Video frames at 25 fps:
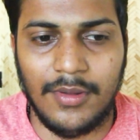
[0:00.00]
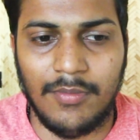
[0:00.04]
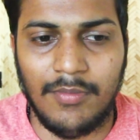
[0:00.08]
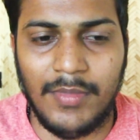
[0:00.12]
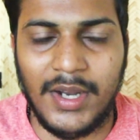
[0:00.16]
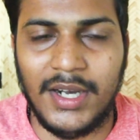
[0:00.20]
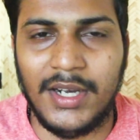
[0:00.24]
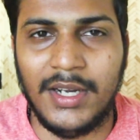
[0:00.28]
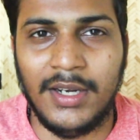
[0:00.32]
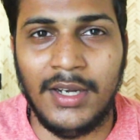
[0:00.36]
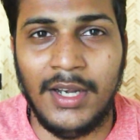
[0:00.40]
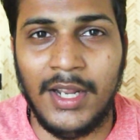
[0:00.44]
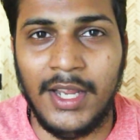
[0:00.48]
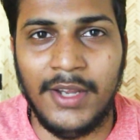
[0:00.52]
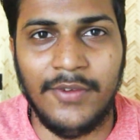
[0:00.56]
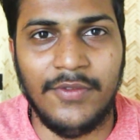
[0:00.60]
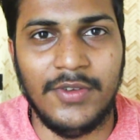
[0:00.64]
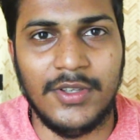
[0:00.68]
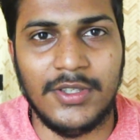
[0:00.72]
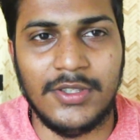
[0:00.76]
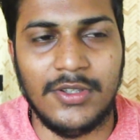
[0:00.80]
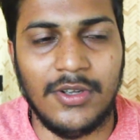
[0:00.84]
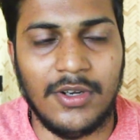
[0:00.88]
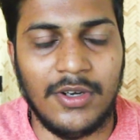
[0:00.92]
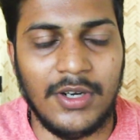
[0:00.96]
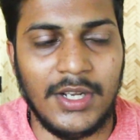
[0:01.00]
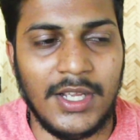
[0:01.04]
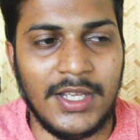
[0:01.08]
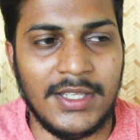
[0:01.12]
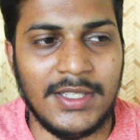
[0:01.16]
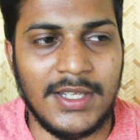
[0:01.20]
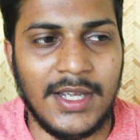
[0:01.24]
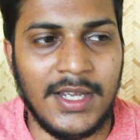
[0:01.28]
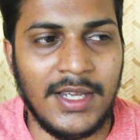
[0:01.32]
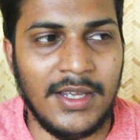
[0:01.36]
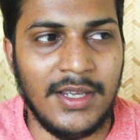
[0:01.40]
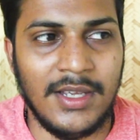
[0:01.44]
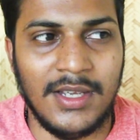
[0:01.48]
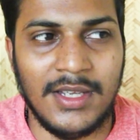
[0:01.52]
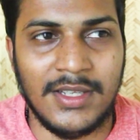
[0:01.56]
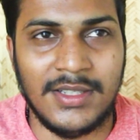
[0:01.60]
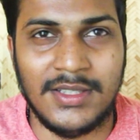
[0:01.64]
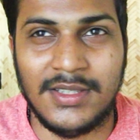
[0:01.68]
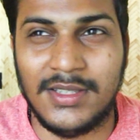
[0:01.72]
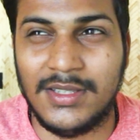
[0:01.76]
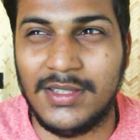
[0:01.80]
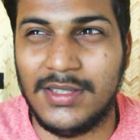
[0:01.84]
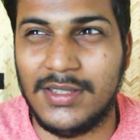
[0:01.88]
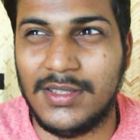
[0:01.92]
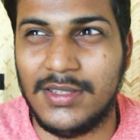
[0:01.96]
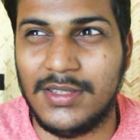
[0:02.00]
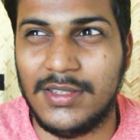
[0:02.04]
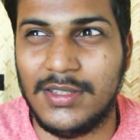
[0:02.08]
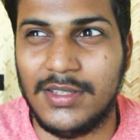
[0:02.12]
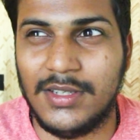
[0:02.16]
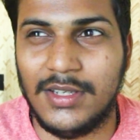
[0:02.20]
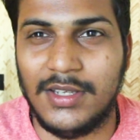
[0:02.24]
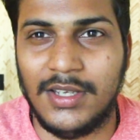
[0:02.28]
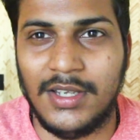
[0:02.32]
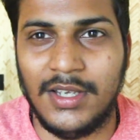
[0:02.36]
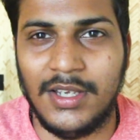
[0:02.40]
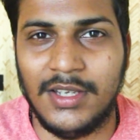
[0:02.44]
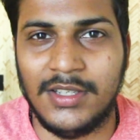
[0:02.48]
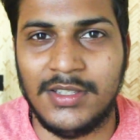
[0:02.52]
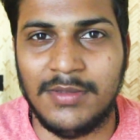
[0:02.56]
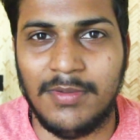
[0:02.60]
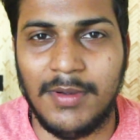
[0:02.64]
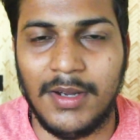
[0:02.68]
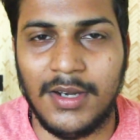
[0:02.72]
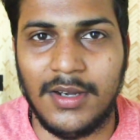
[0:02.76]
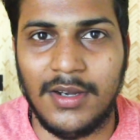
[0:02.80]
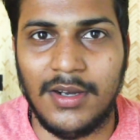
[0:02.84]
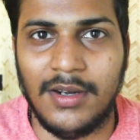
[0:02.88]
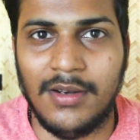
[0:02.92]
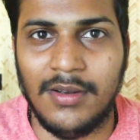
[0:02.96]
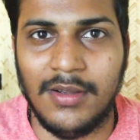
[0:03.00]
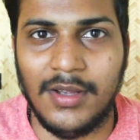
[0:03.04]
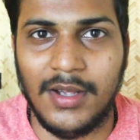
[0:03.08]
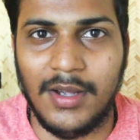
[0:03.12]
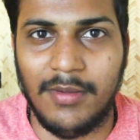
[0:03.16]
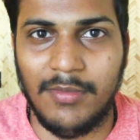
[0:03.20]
battery life is not as high as I expected